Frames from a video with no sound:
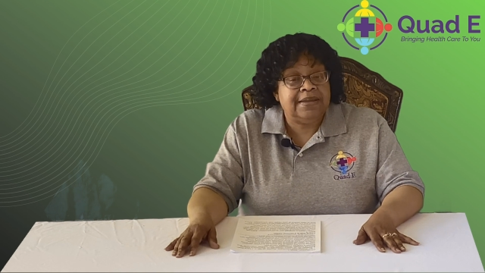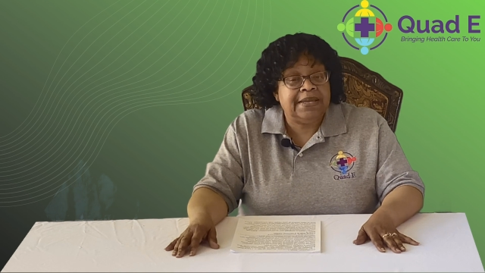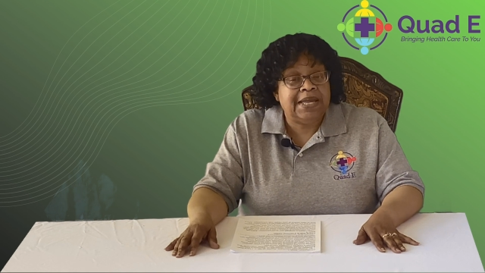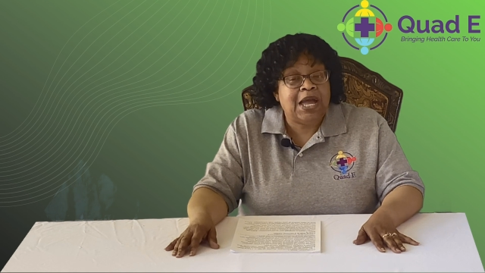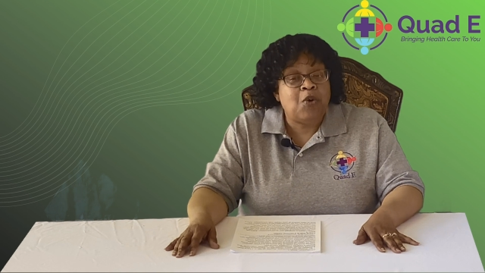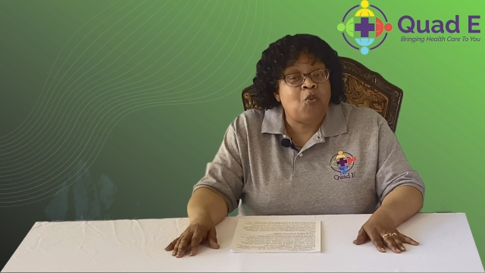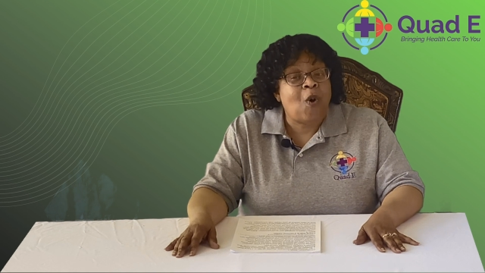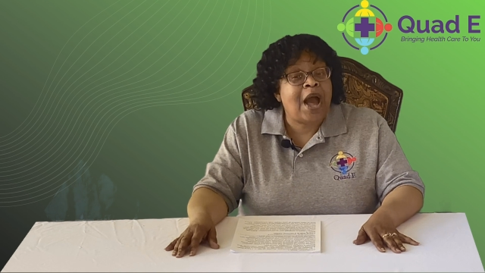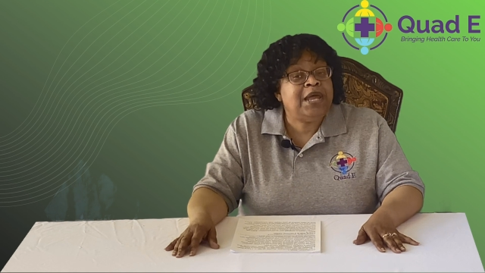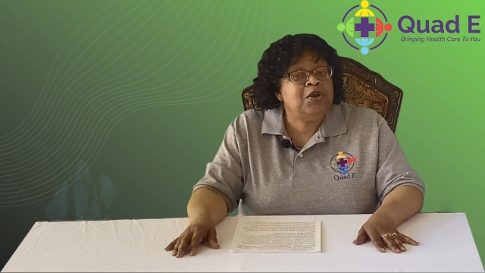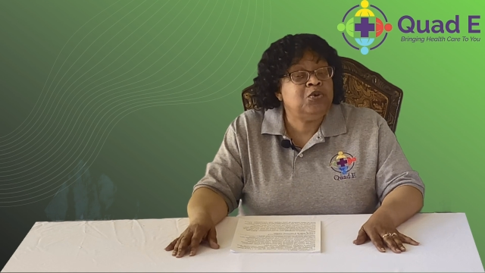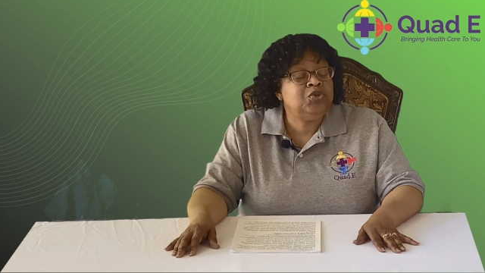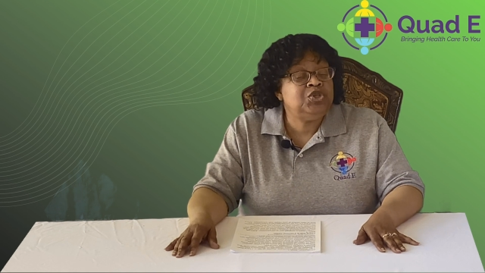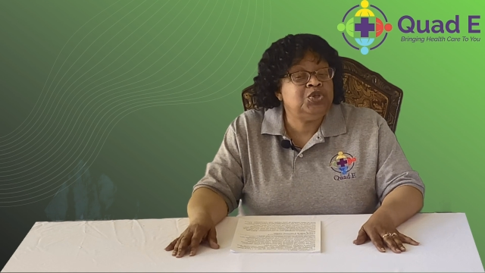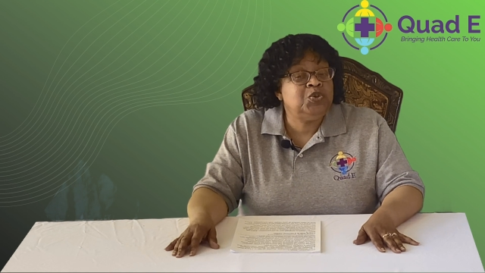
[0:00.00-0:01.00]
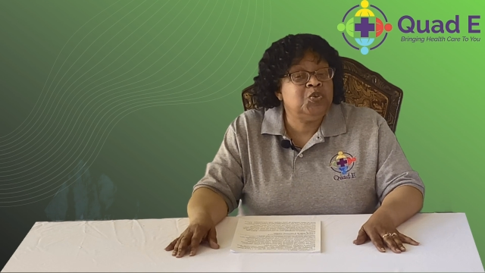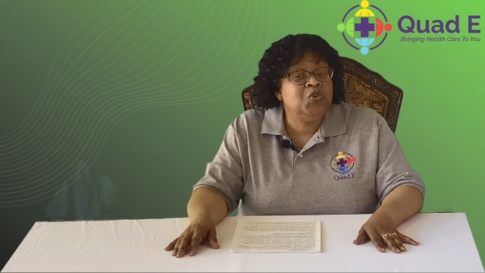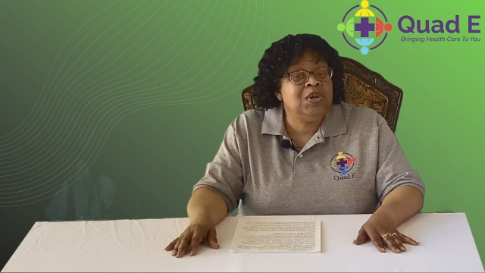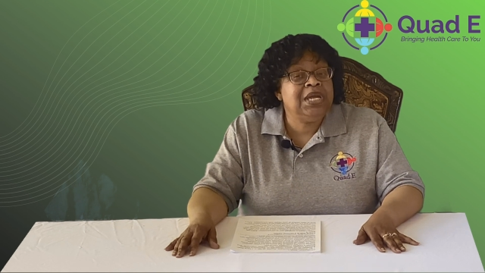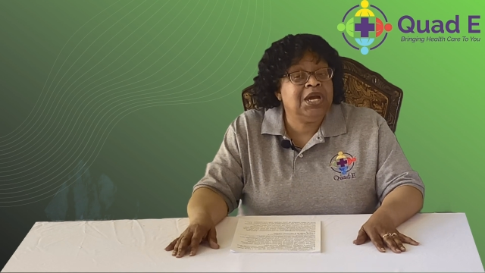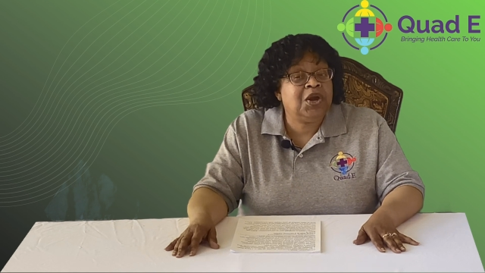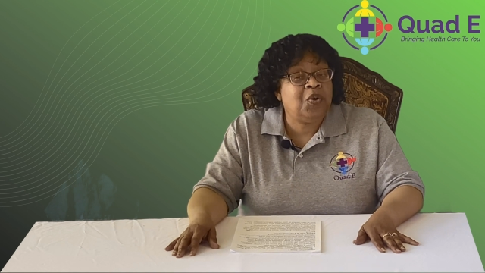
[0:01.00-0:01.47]
why don't you
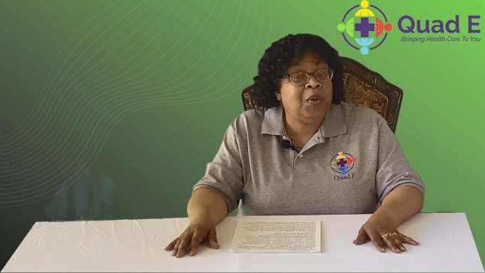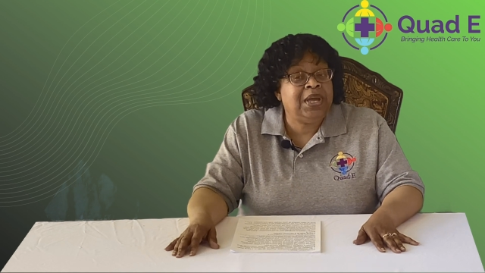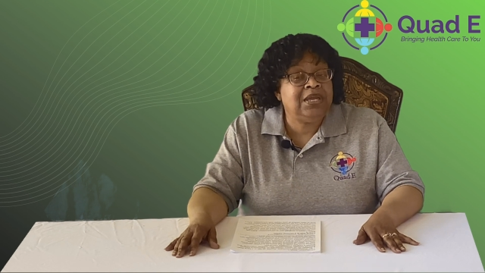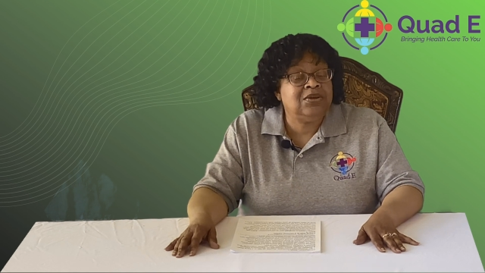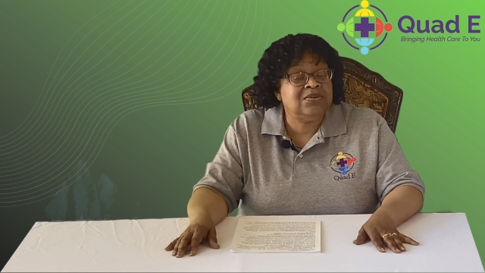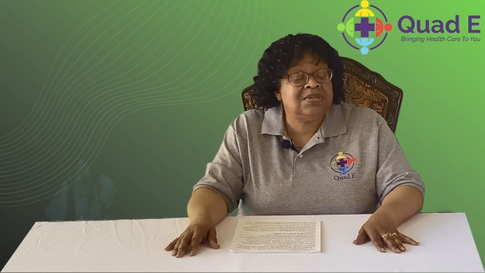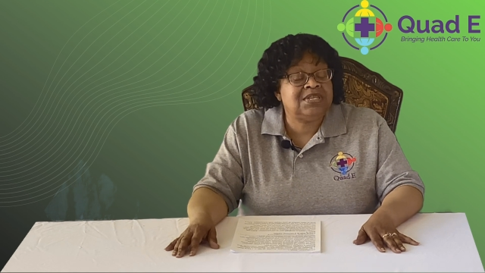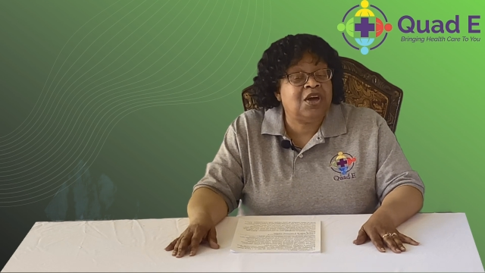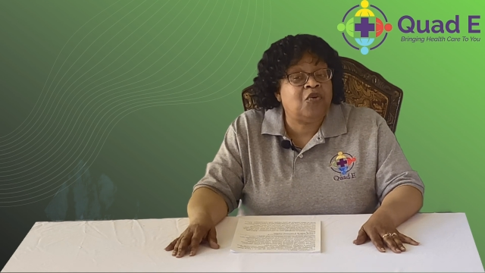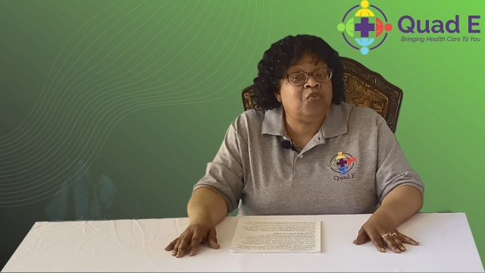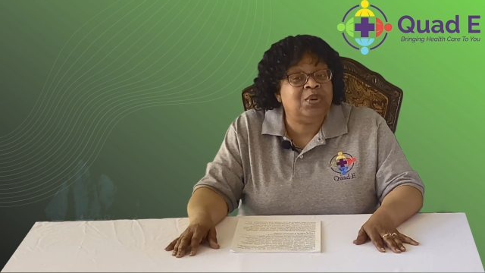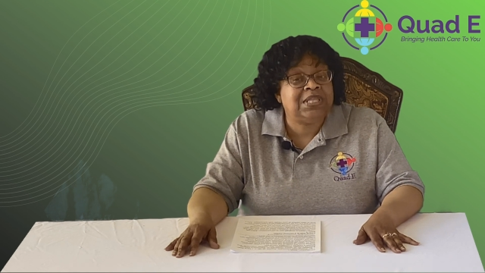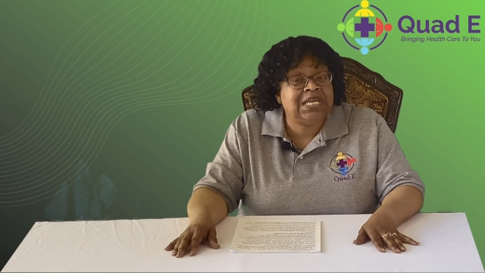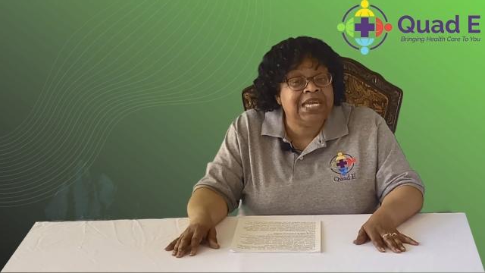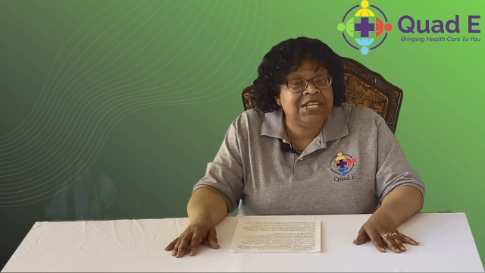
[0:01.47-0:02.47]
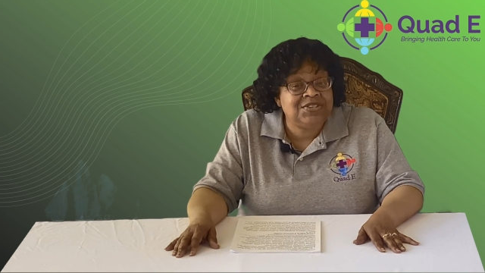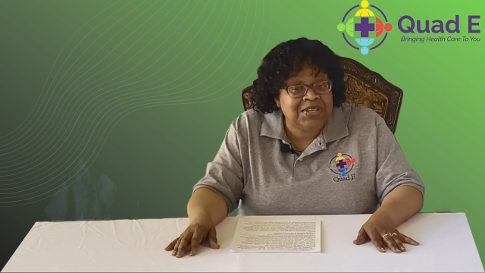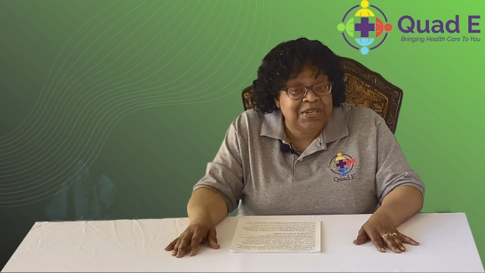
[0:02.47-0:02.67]
reacquaint yourself with the kitchen?